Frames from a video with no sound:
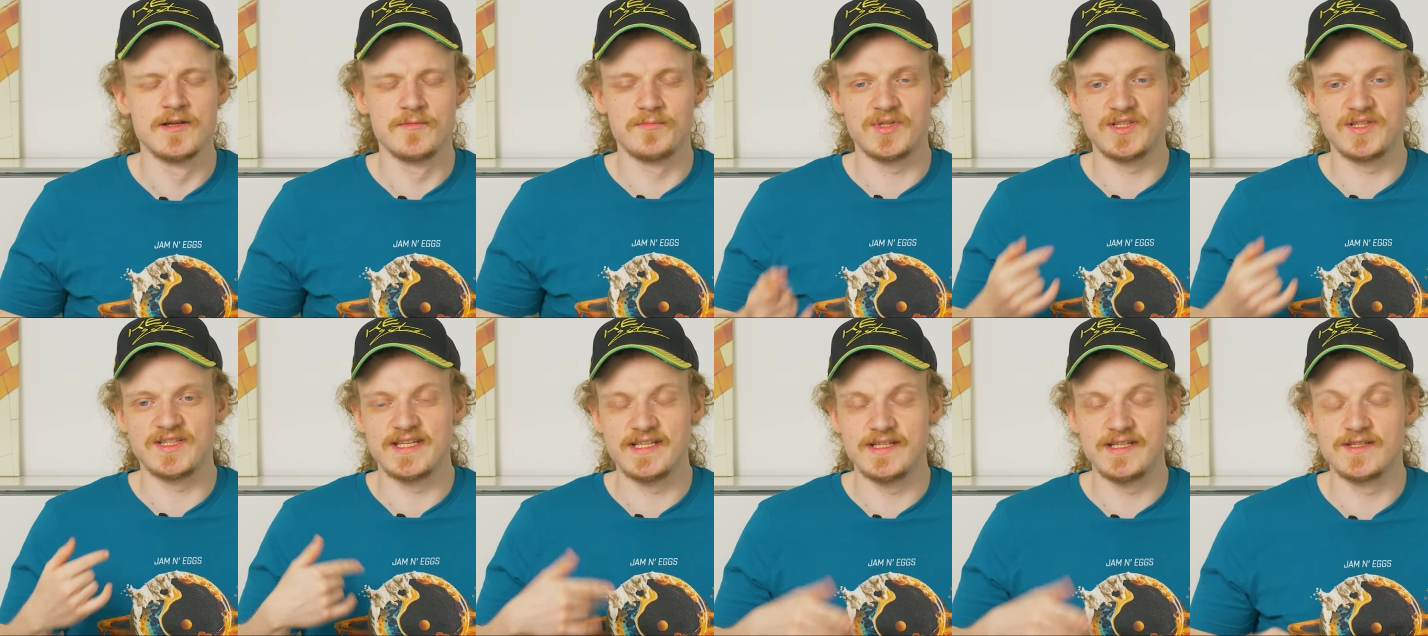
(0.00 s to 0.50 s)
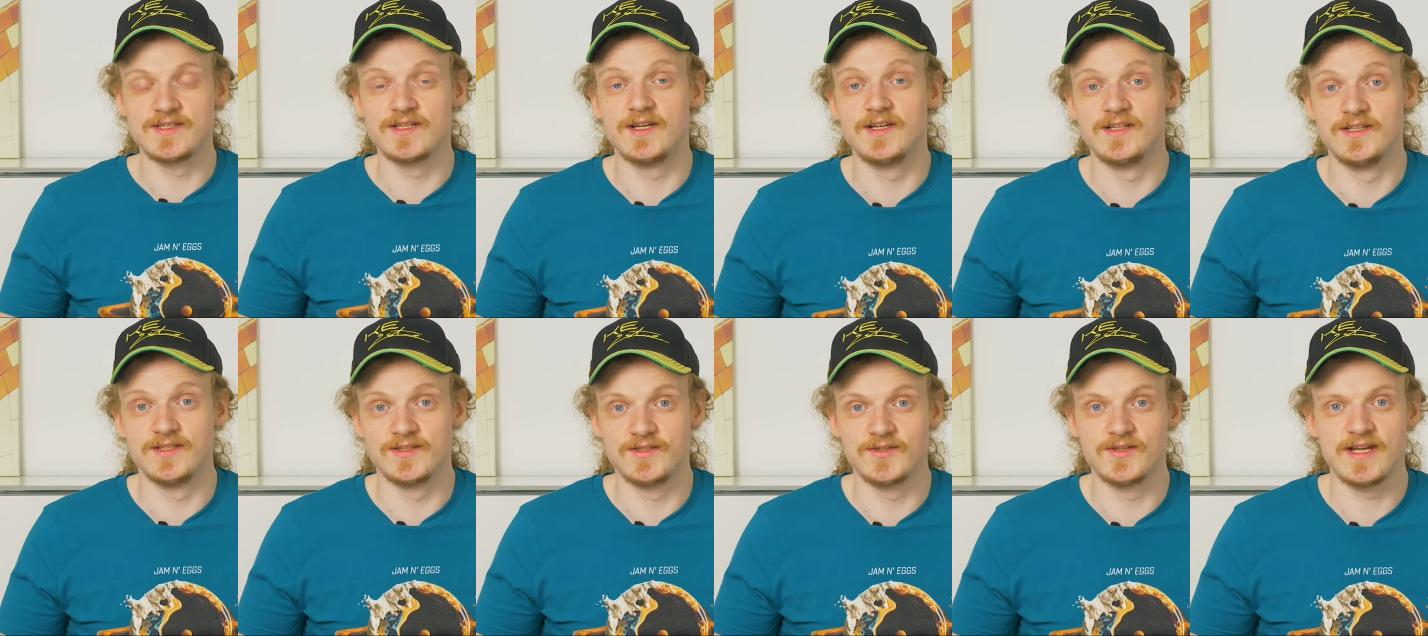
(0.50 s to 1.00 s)
but they
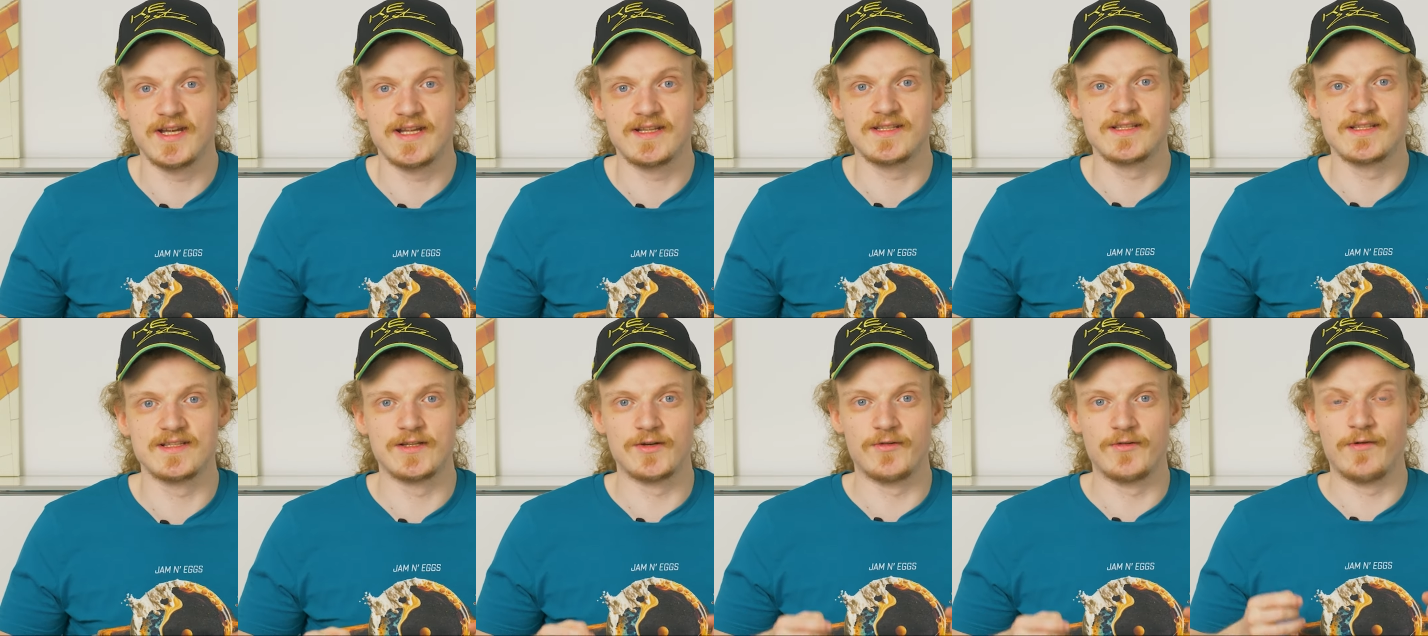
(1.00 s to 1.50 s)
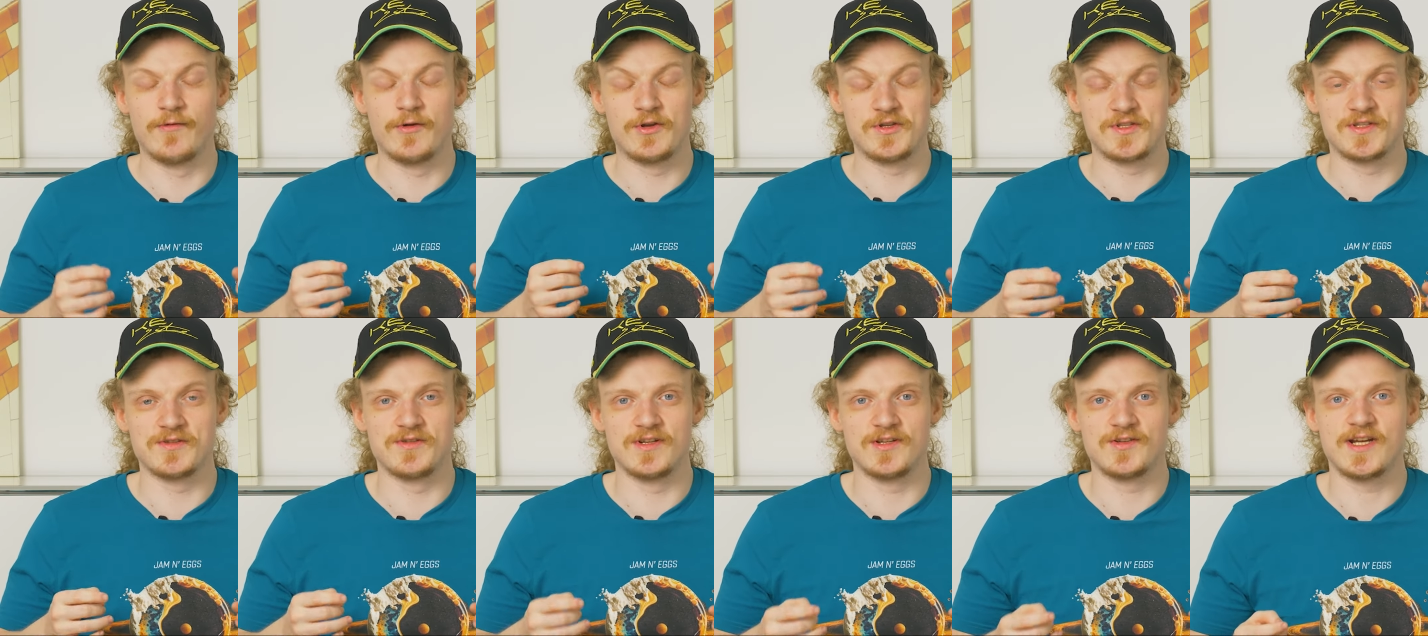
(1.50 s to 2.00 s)
decided to cancel the
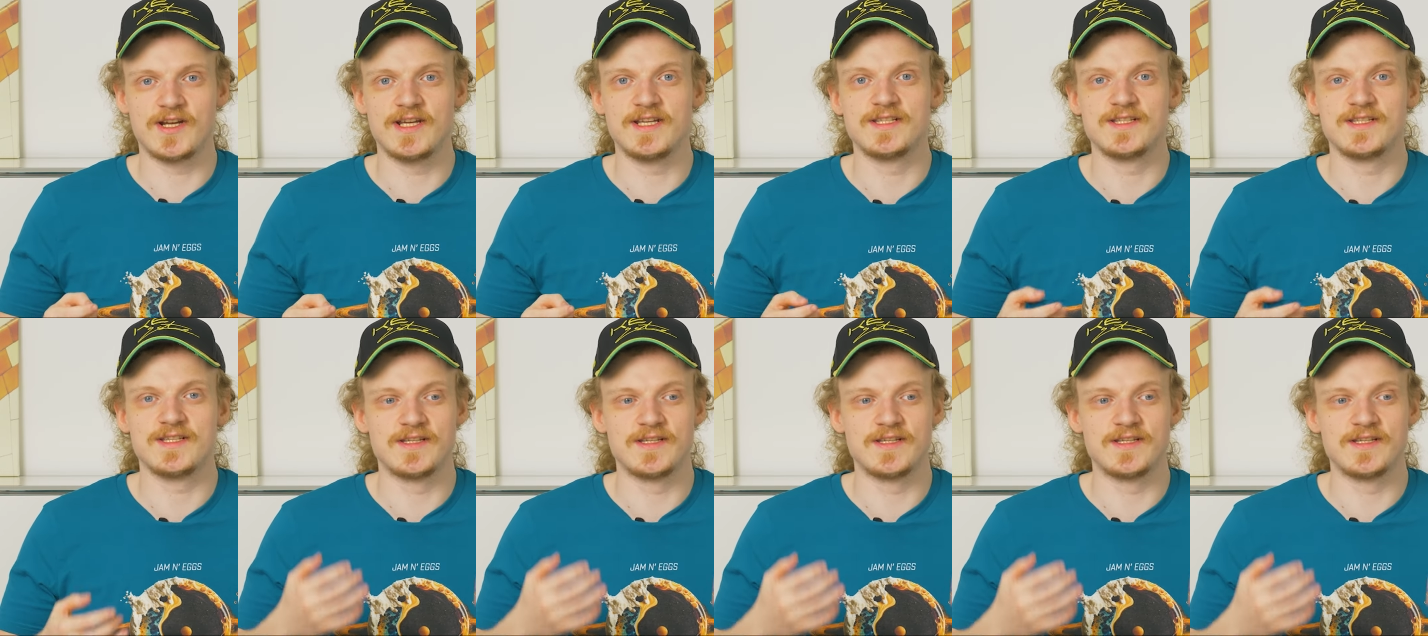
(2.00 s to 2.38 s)
reverse grid race